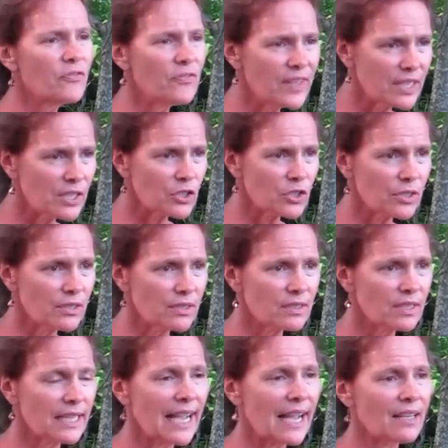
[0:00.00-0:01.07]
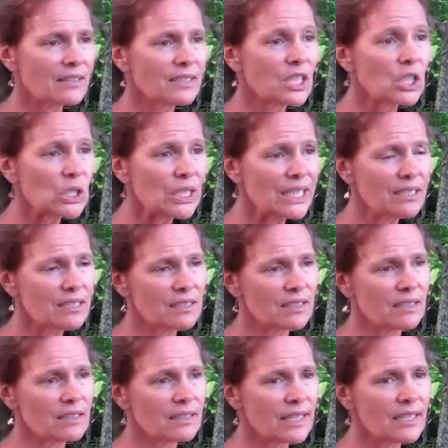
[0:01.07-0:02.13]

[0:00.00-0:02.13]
finishes the gas, it cleans it.